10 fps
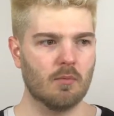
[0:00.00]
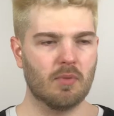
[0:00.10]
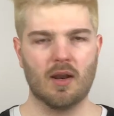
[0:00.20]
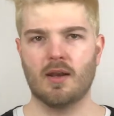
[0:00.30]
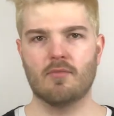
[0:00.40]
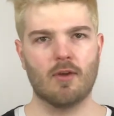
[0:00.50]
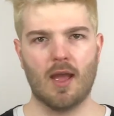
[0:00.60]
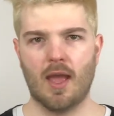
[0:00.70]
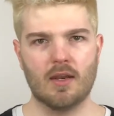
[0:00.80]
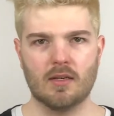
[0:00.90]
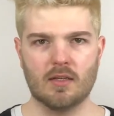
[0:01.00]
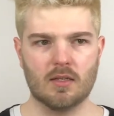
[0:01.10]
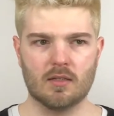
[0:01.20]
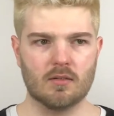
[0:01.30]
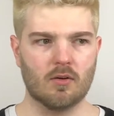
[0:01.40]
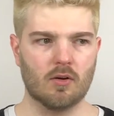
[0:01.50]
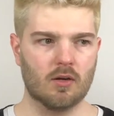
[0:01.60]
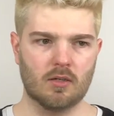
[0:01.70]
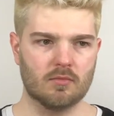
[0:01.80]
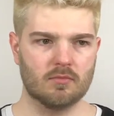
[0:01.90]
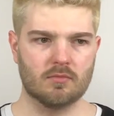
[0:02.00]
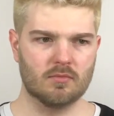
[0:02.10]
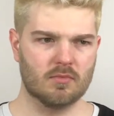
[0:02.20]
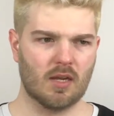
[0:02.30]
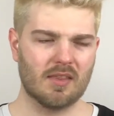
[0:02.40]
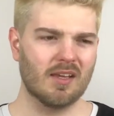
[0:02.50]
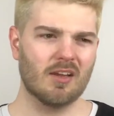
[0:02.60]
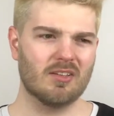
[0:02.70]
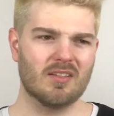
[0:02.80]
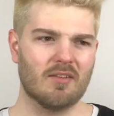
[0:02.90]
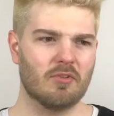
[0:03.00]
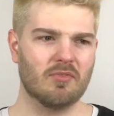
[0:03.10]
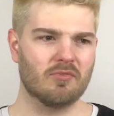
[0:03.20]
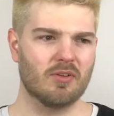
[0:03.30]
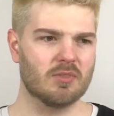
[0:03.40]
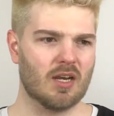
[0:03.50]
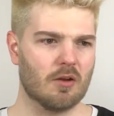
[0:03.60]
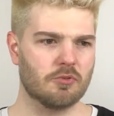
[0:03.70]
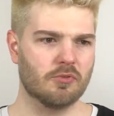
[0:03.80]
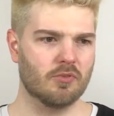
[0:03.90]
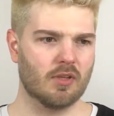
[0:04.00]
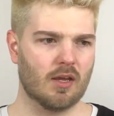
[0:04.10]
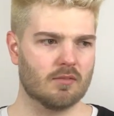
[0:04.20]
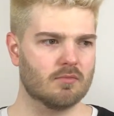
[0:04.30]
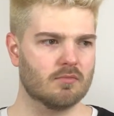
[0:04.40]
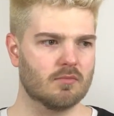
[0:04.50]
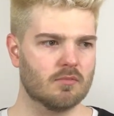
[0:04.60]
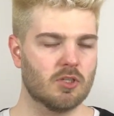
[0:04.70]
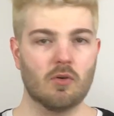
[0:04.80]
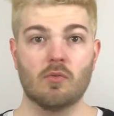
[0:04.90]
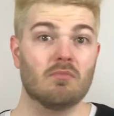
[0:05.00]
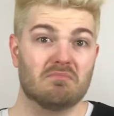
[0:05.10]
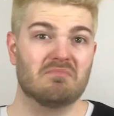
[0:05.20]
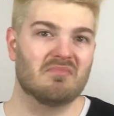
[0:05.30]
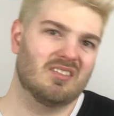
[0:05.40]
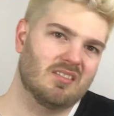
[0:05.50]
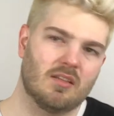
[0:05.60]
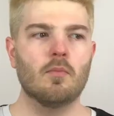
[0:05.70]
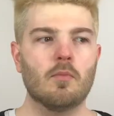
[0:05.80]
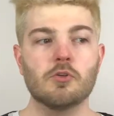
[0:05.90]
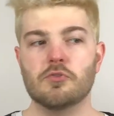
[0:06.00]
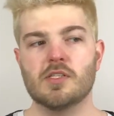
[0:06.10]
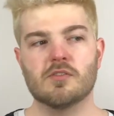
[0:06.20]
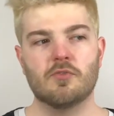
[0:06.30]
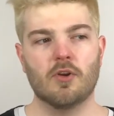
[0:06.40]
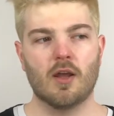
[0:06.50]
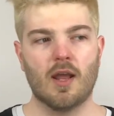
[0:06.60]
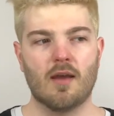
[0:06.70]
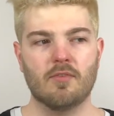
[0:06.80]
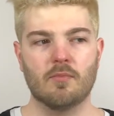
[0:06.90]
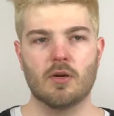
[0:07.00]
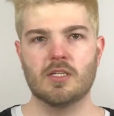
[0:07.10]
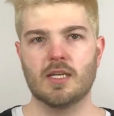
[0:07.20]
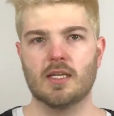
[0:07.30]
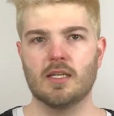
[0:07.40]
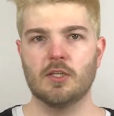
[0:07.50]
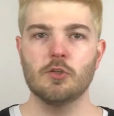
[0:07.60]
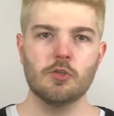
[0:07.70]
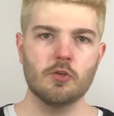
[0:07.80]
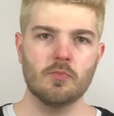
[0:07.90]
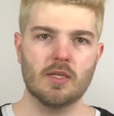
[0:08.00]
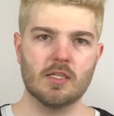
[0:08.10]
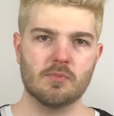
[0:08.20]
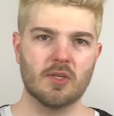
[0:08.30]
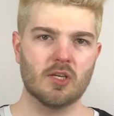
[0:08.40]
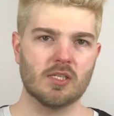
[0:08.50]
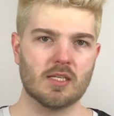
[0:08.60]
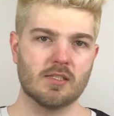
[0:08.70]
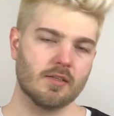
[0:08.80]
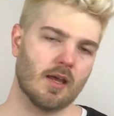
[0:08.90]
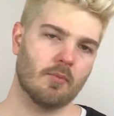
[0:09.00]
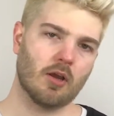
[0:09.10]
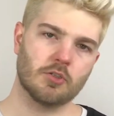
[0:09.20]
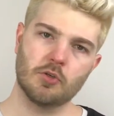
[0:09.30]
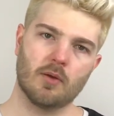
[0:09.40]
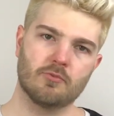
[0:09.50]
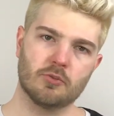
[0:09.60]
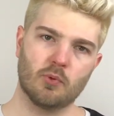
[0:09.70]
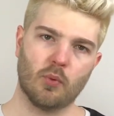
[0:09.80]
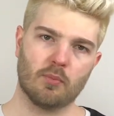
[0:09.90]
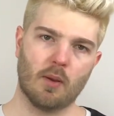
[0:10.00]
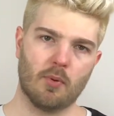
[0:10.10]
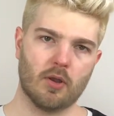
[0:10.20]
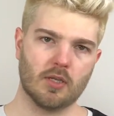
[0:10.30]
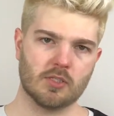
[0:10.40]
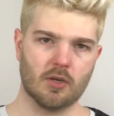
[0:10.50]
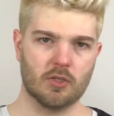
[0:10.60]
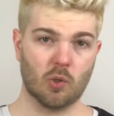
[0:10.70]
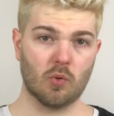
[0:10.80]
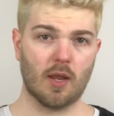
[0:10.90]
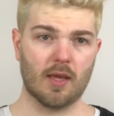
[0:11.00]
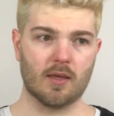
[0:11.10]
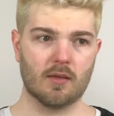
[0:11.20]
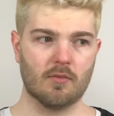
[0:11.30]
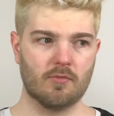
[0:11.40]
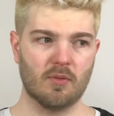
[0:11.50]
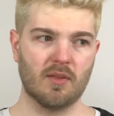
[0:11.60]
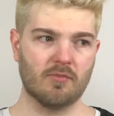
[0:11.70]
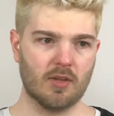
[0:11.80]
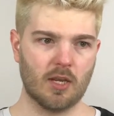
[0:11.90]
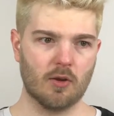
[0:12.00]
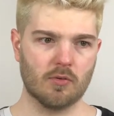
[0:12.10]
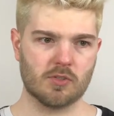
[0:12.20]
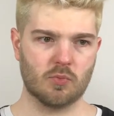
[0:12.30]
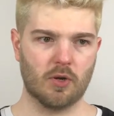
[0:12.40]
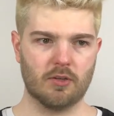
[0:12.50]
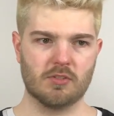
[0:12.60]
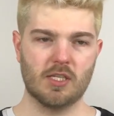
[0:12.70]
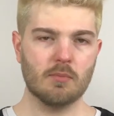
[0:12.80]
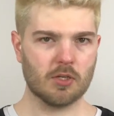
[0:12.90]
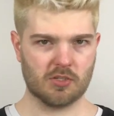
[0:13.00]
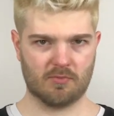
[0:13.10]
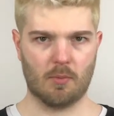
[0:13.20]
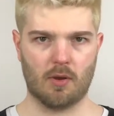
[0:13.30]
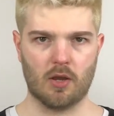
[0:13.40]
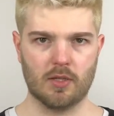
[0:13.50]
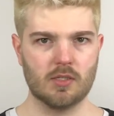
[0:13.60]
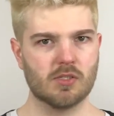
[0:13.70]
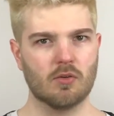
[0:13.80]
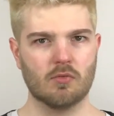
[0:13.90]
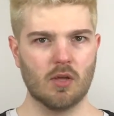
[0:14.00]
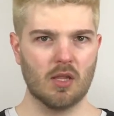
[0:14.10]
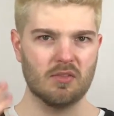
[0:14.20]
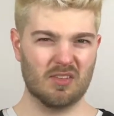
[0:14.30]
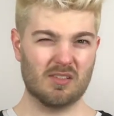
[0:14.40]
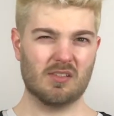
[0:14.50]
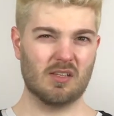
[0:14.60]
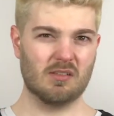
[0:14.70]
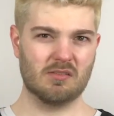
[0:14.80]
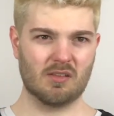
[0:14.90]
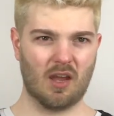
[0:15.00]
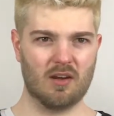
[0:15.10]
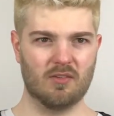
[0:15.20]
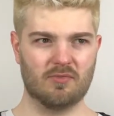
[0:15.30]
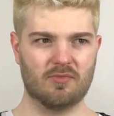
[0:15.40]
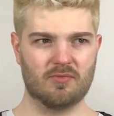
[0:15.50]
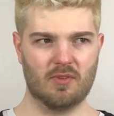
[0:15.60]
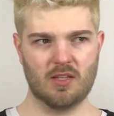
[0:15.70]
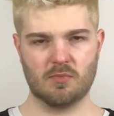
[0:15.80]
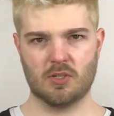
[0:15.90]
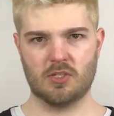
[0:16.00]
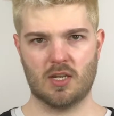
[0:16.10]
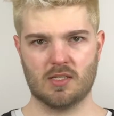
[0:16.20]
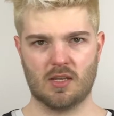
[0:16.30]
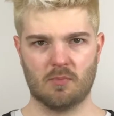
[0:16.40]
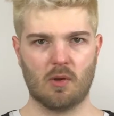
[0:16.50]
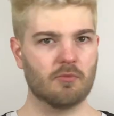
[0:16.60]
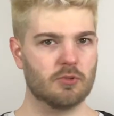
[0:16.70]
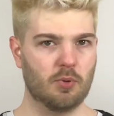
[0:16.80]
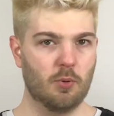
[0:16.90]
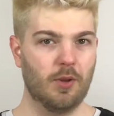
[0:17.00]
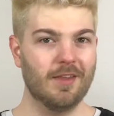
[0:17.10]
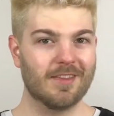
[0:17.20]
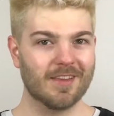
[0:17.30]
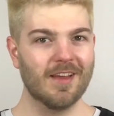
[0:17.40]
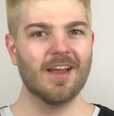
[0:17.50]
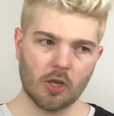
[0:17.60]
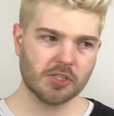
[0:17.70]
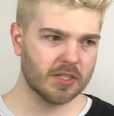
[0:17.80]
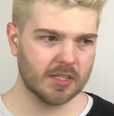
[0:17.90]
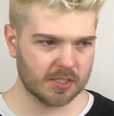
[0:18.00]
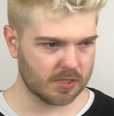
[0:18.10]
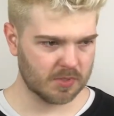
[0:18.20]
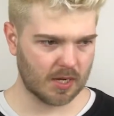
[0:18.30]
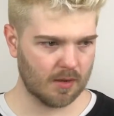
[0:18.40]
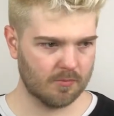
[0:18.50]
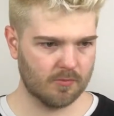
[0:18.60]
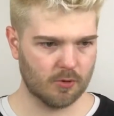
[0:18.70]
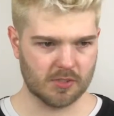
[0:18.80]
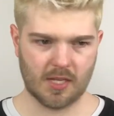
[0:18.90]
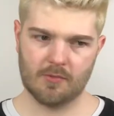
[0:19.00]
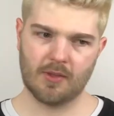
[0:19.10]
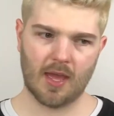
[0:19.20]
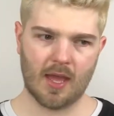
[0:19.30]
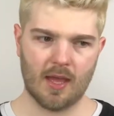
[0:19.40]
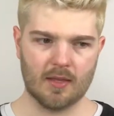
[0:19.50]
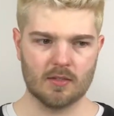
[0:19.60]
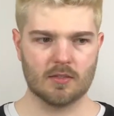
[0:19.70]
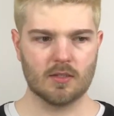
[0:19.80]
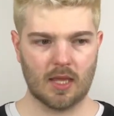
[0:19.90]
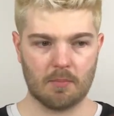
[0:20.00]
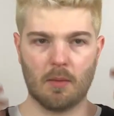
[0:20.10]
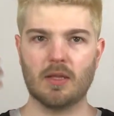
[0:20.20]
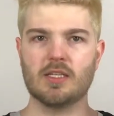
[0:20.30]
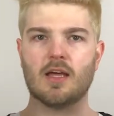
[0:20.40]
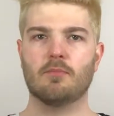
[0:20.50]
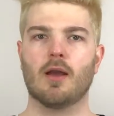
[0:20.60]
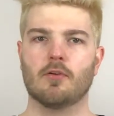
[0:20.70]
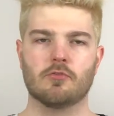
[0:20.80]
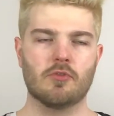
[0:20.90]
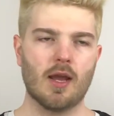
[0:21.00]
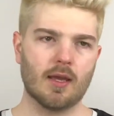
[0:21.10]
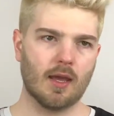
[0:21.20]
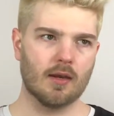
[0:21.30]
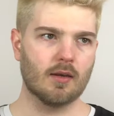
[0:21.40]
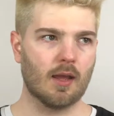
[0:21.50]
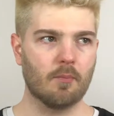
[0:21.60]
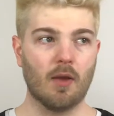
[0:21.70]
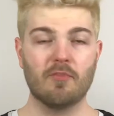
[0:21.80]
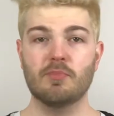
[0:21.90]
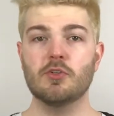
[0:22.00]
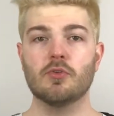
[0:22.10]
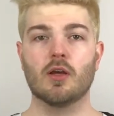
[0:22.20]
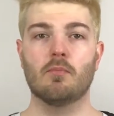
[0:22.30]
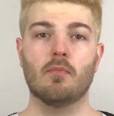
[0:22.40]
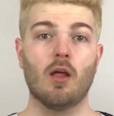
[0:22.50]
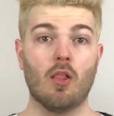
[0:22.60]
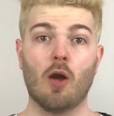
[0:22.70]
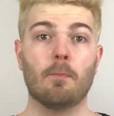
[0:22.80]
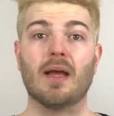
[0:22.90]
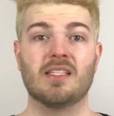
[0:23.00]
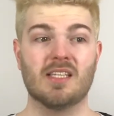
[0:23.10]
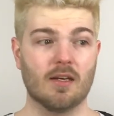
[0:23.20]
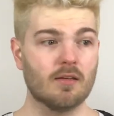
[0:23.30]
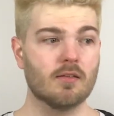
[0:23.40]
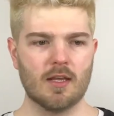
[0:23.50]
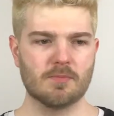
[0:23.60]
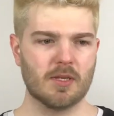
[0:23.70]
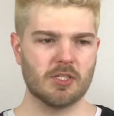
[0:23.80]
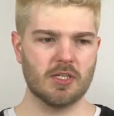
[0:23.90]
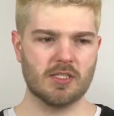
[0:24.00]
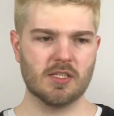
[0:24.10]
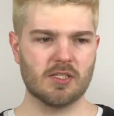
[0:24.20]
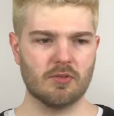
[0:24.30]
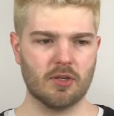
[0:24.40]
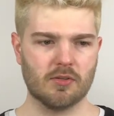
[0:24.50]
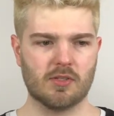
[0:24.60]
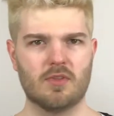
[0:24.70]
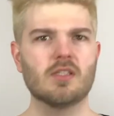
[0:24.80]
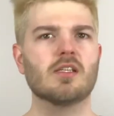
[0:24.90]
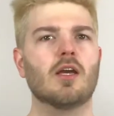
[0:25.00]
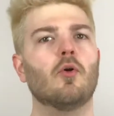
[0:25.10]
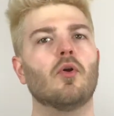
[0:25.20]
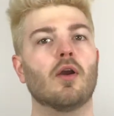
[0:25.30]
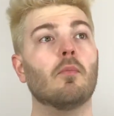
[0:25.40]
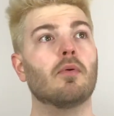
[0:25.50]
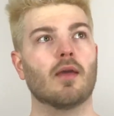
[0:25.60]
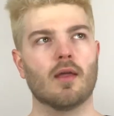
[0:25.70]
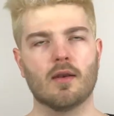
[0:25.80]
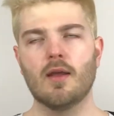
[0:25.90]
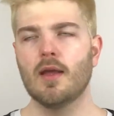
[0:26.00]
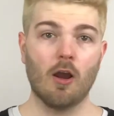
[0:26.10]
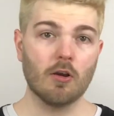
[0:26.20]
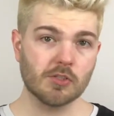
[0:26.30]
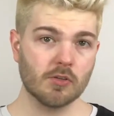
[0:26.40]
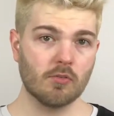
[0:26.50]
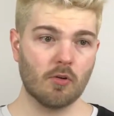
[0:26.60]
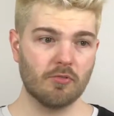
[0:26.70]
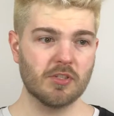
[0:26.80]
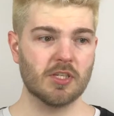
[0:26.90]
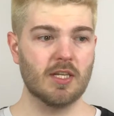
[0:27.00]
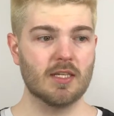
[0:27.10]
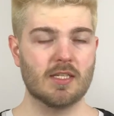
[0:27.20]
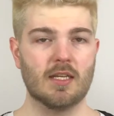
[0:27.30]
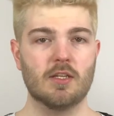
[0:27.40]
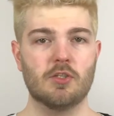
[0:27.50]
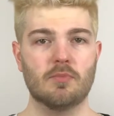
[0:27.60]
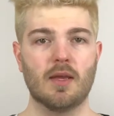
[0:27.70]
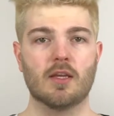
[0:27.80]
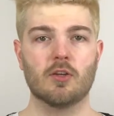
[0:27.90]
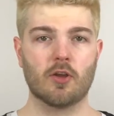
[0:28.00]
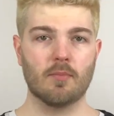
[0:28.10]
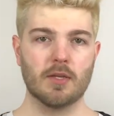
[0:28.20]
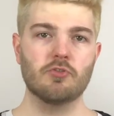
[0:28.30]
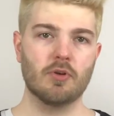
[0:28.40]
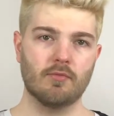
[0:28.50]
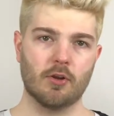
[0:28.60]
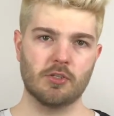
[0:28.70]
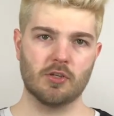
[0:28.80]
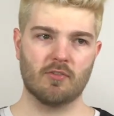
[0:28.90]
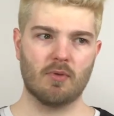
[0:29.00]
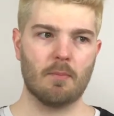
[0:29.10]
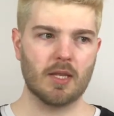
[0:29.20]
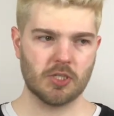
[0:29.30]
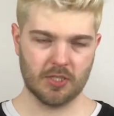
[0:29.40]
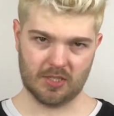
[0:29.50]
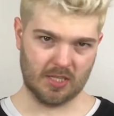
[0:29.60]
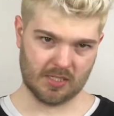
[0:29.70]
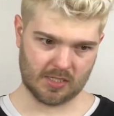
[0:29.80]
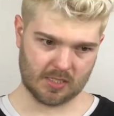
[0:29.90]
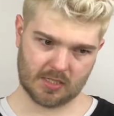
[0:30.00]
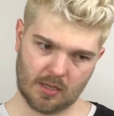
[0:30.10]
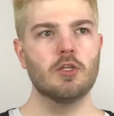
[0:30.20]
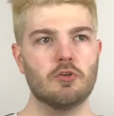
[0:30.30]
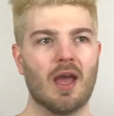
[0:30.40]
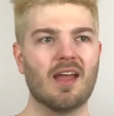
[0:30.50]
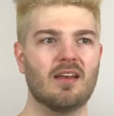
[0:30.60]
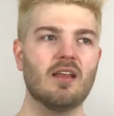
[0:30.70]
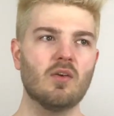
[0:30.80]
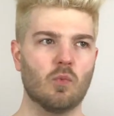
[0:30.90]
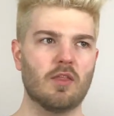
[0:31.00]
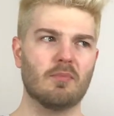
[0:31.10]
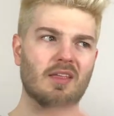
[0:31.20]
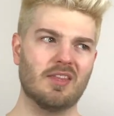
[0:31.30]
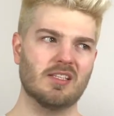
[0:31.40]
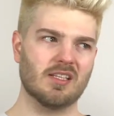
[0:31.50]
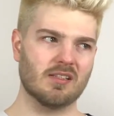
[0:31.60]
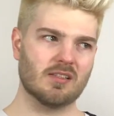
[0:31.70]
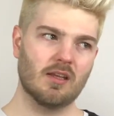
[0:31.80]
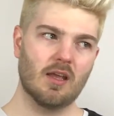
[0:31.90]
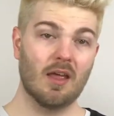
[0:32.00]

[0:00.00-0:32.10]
But I never edited it, or I think I never even filmed an outro for that. So, most reasons for not having partaken in YouTube is because I still am not too comfortable with my body, so I don't like filming videos where you see much of my body, so this is kind of as much as I'm comfortable with. I also needed some time for self-care and get my mental health back on track, and I've been doing a lot better, especially since New Year's. Things are going up again. I also originally intended to make a documentary version of my bachelor thesis to hand in with my thesis.